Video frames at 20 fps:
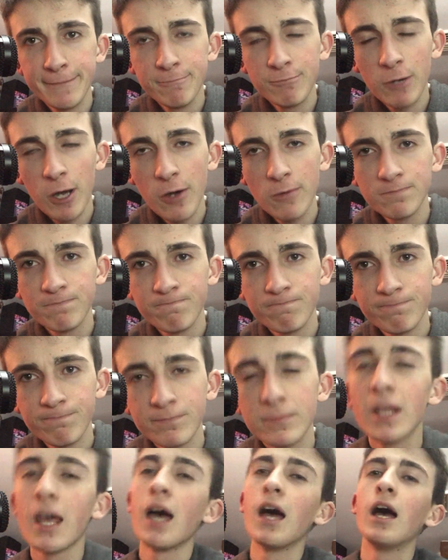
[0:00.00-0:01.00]
Well,
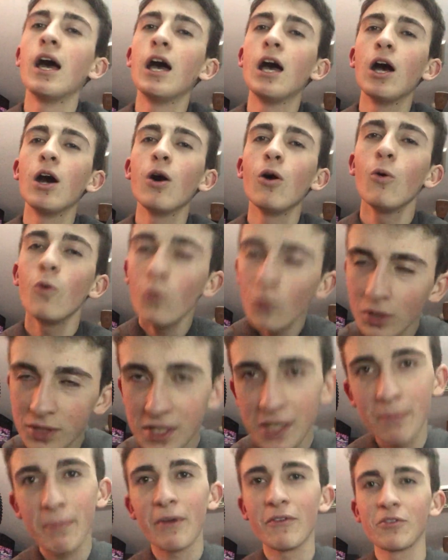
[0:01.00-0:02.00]
what's
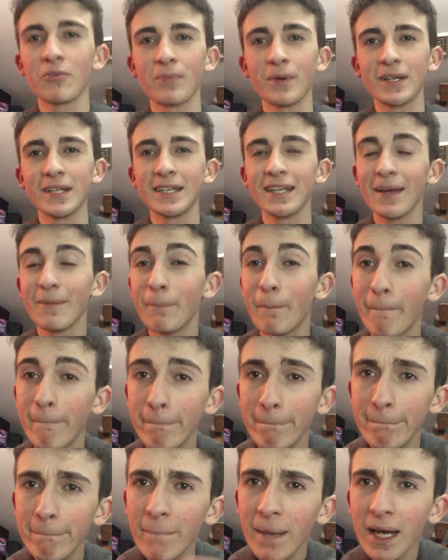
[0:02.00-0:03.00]
up, everybody?
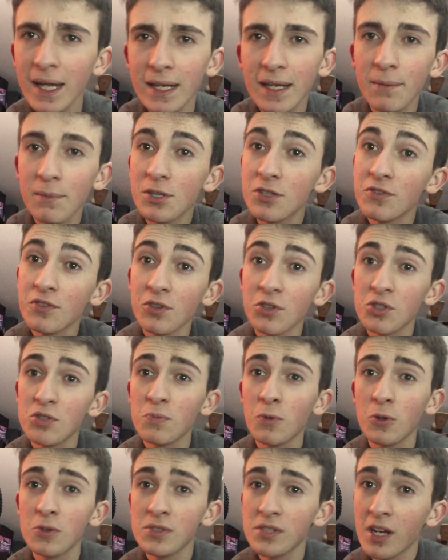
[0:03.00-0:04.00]
My name is Philly
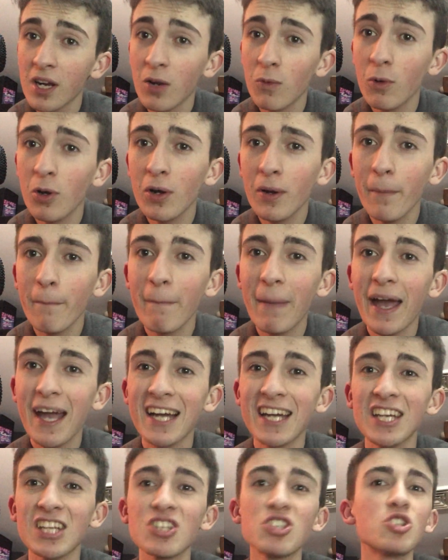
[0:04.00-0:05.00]
Sports Era. Welcome
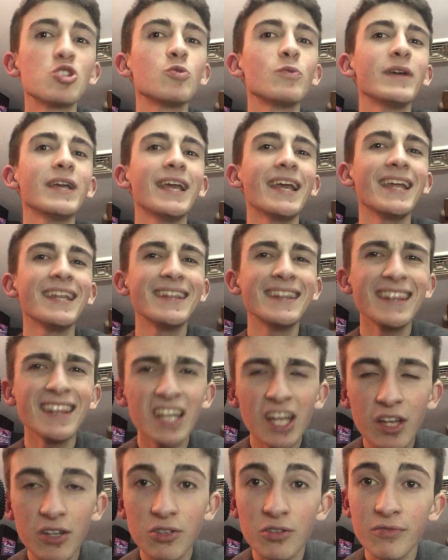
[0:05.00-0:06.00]
back to
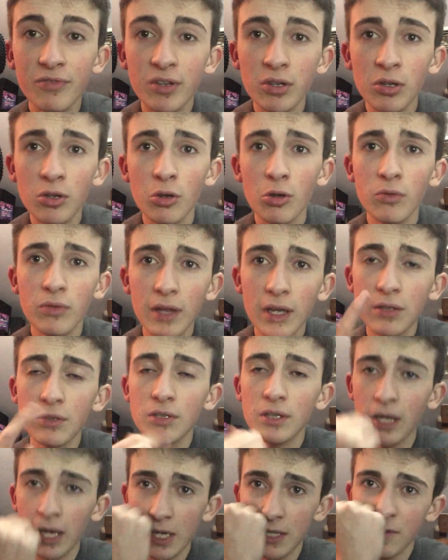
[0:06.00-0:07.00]
another video. Thank
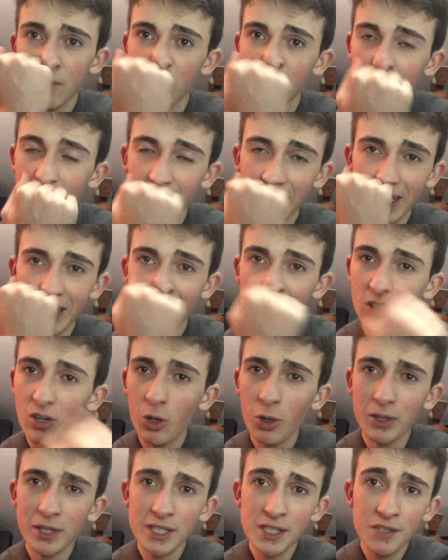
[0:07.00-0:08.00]
you guys for clicking
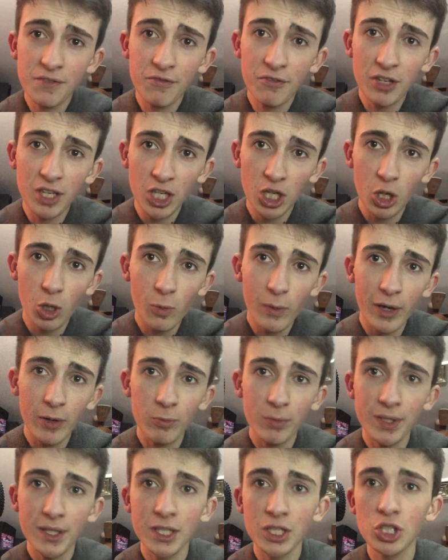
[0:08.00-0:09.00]
on this video. I
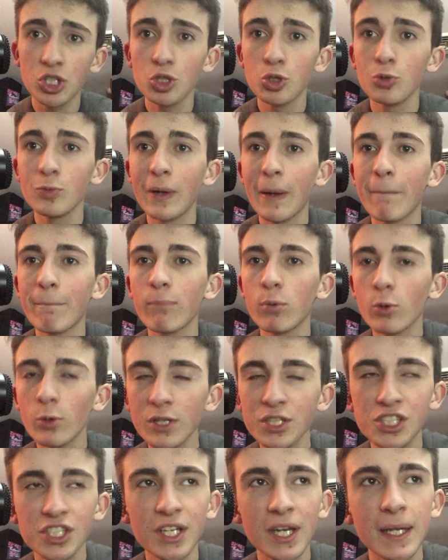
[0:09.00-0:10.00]
really do
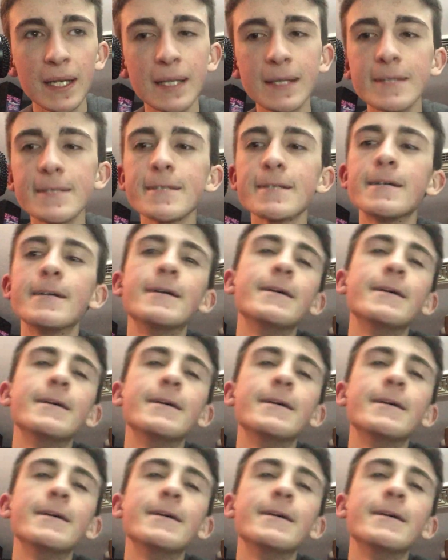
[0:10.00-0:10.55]
appreciate it.